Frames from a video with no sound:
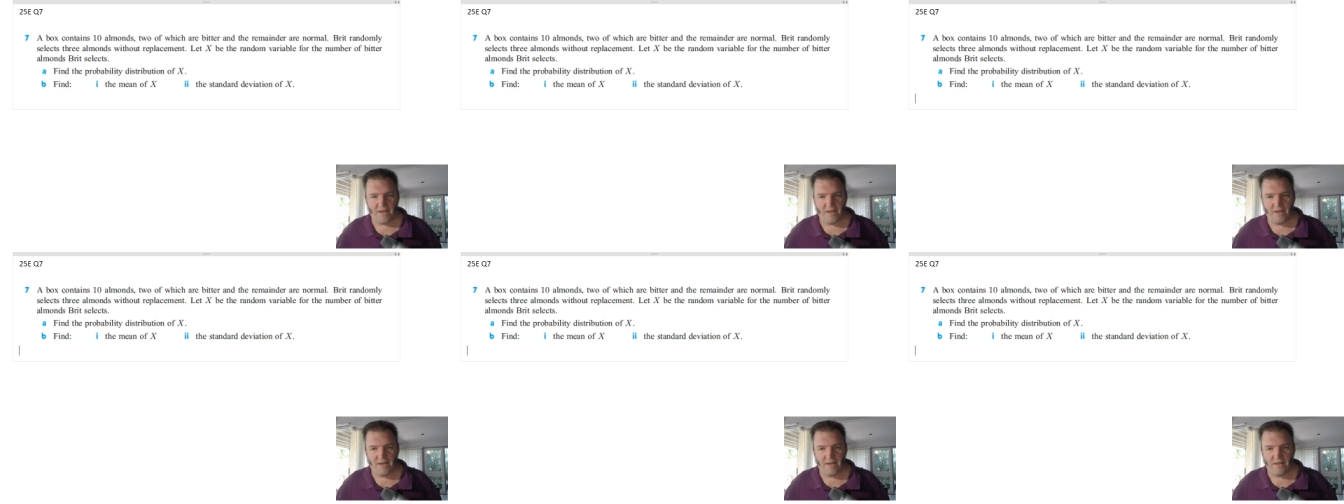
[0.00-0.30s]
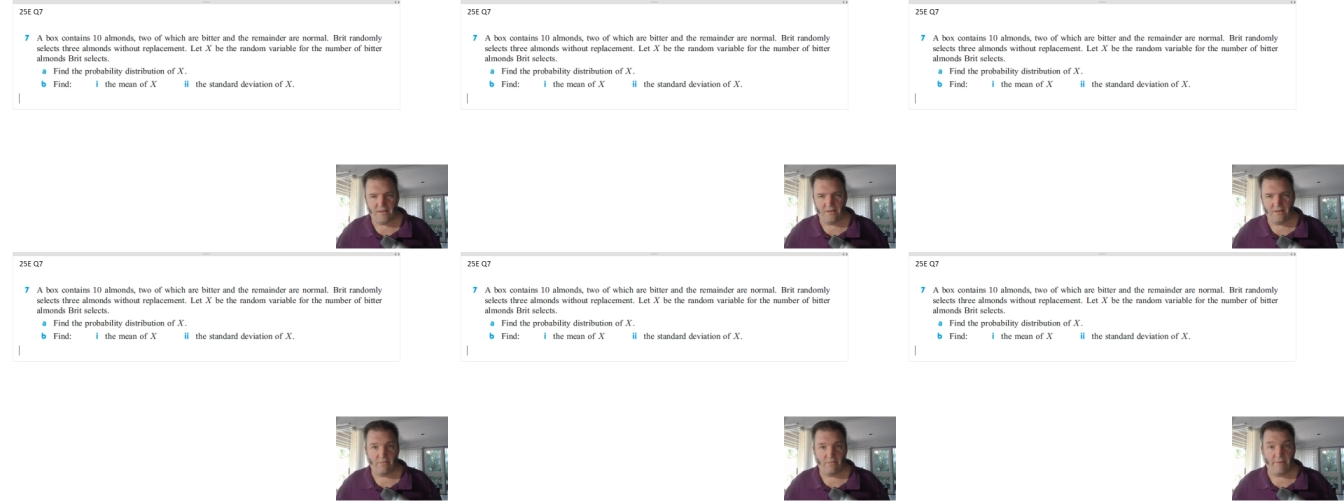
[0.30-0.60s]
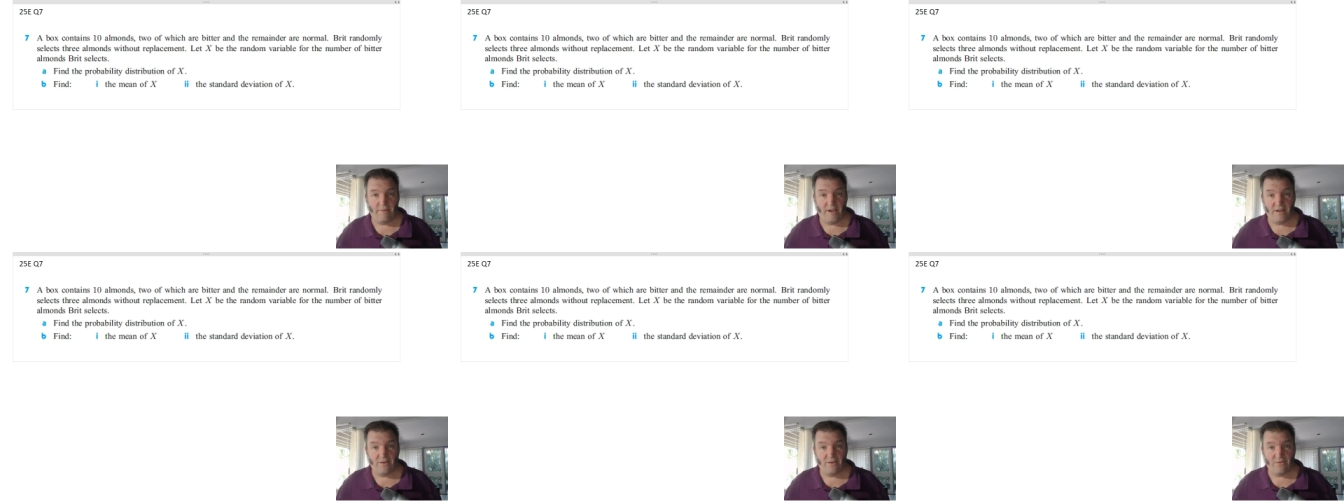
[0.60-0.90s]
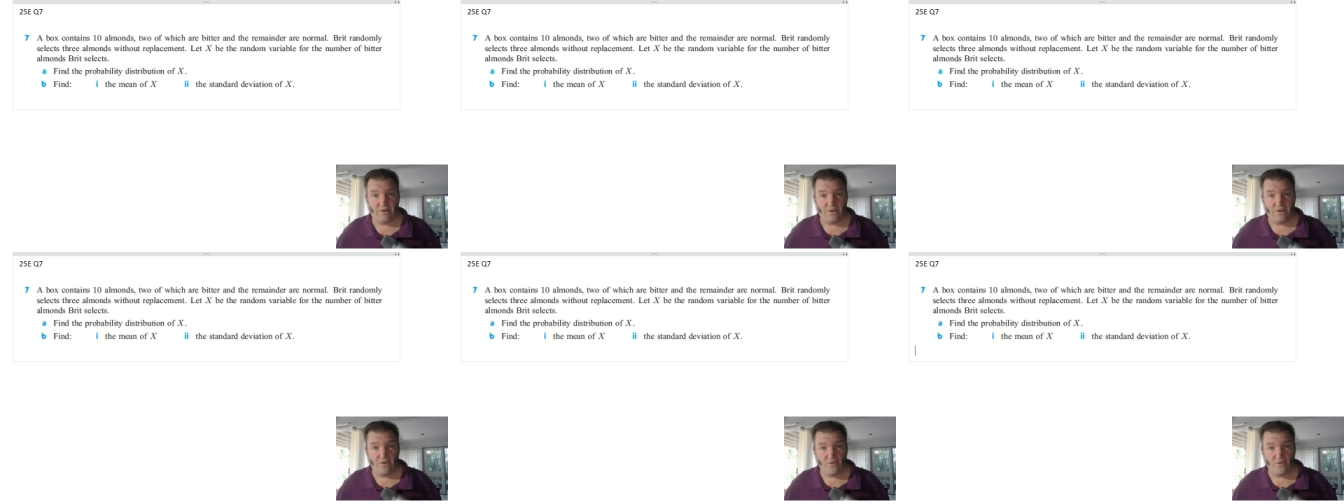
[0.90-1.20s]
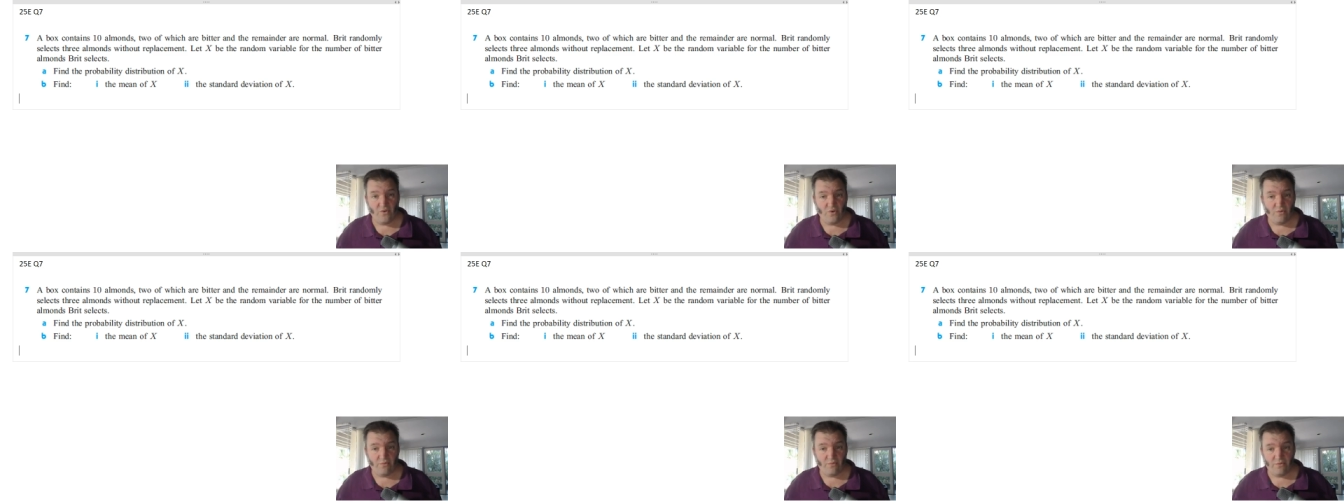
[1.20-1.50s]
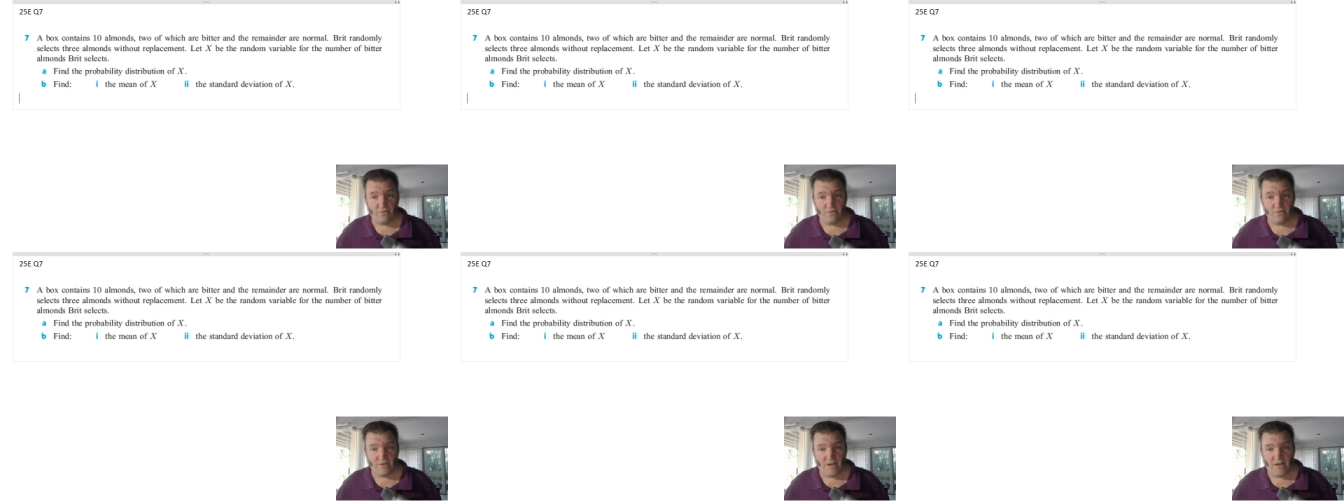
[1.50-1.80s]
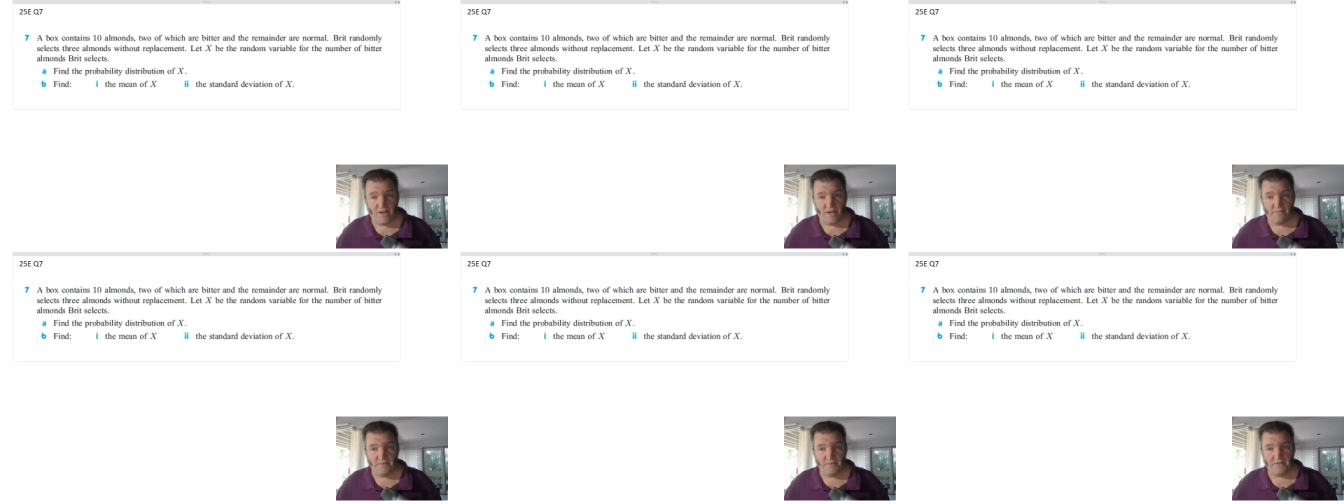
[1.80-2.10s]
and the remainder are normal
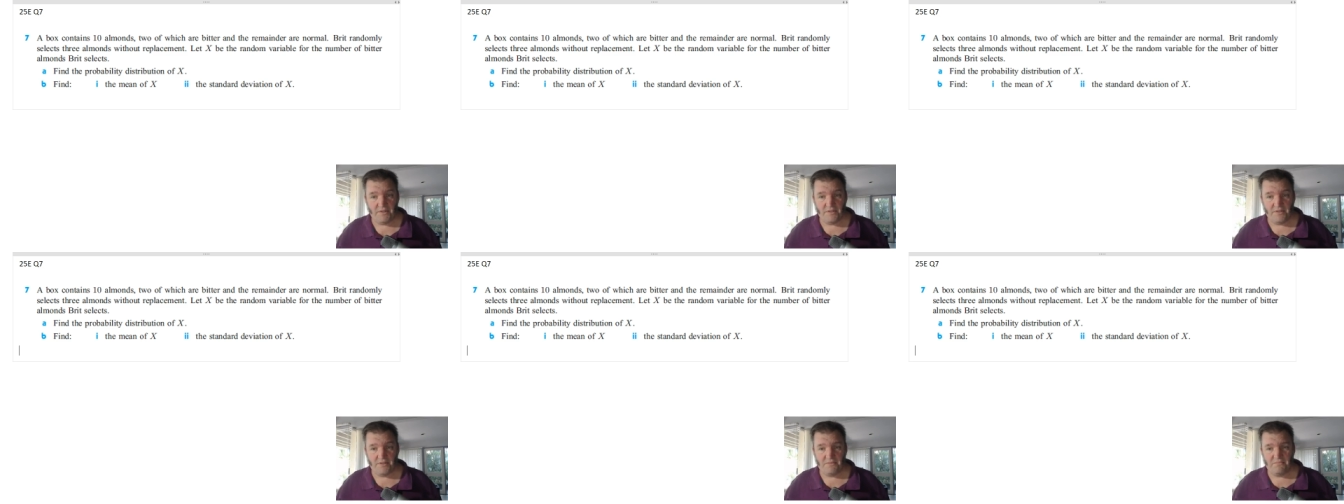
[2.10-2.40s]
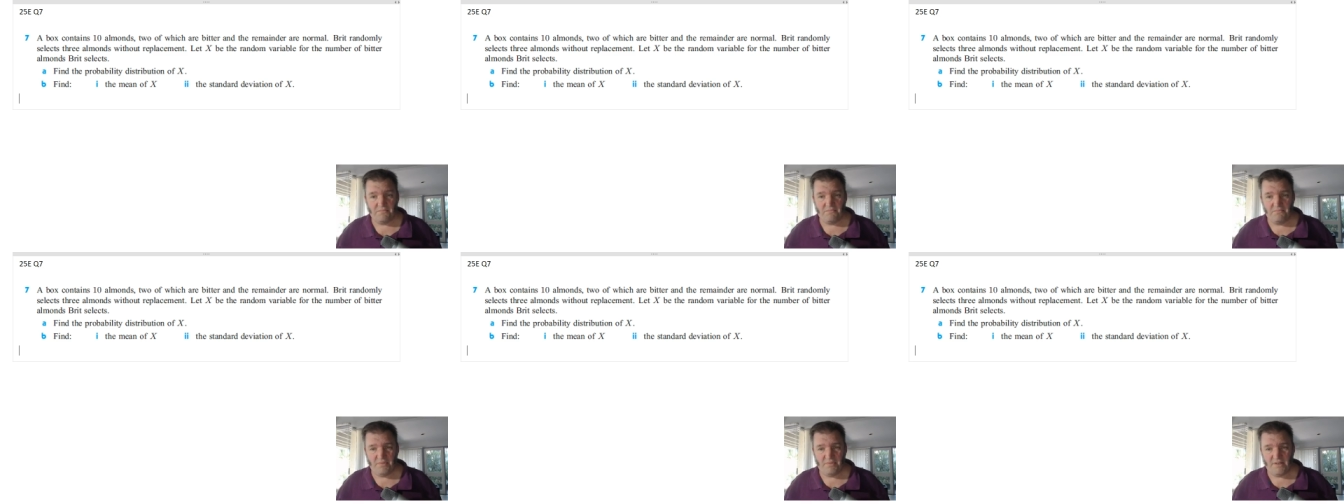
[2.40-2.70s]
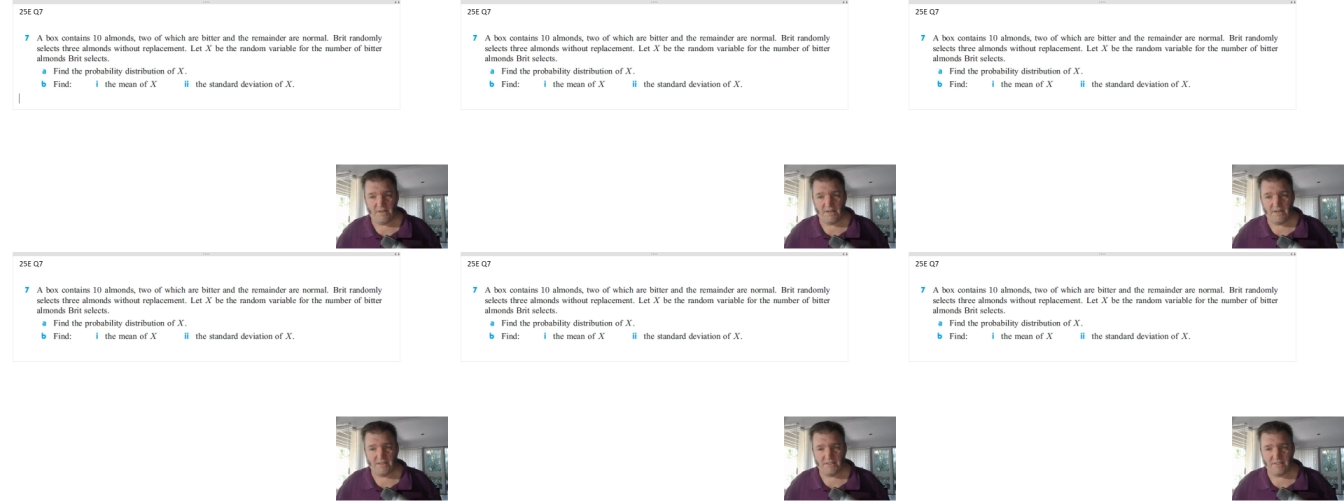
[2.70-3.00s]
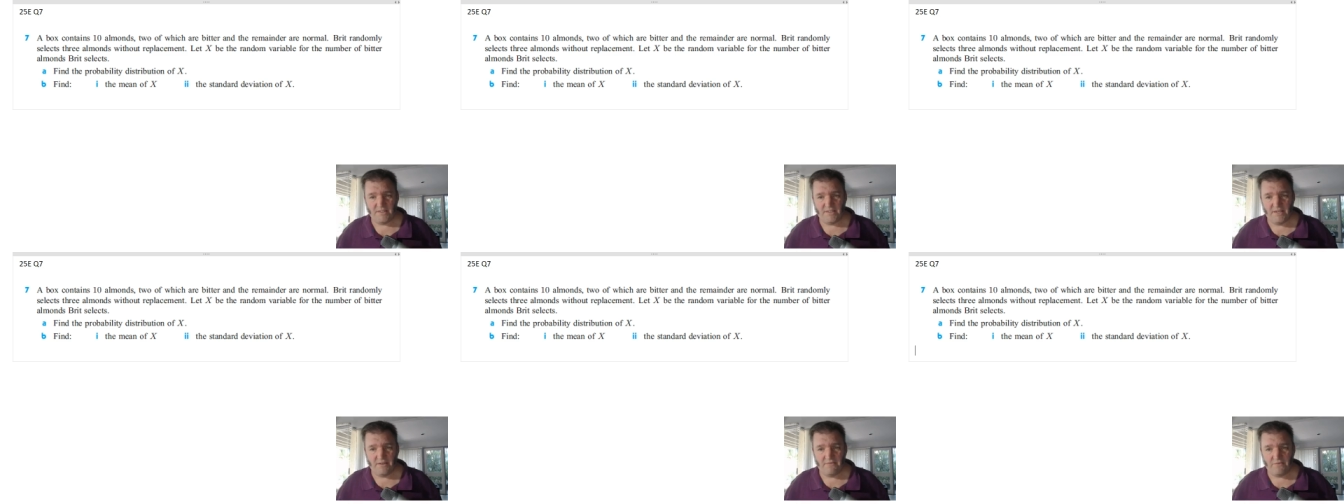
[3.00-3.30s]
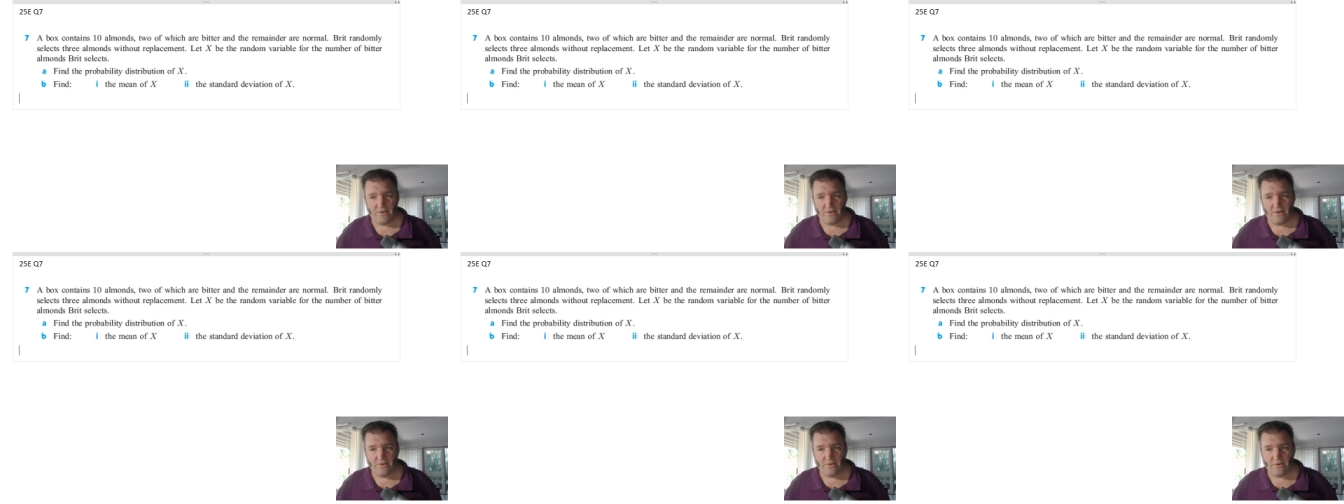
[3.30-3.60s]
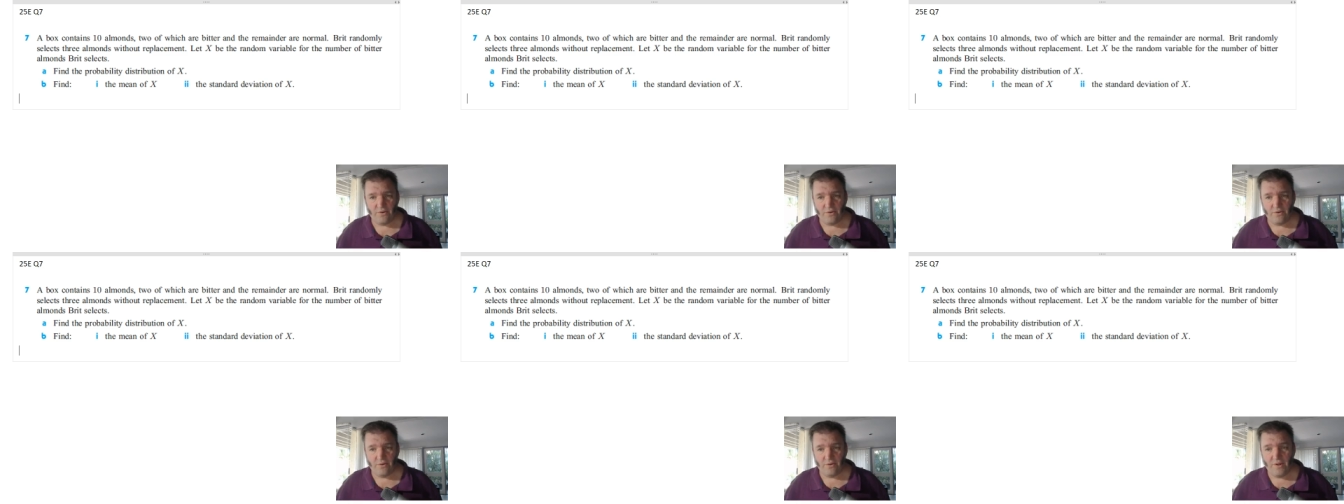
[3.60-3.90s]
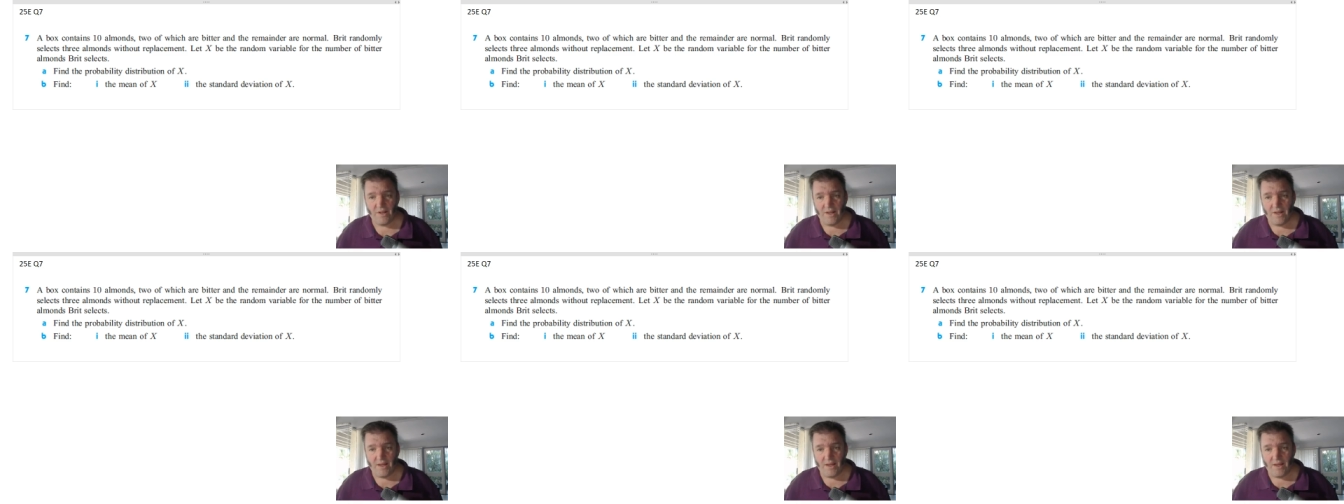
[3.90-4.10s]
almonds. Bitter doesn't sound very good at all.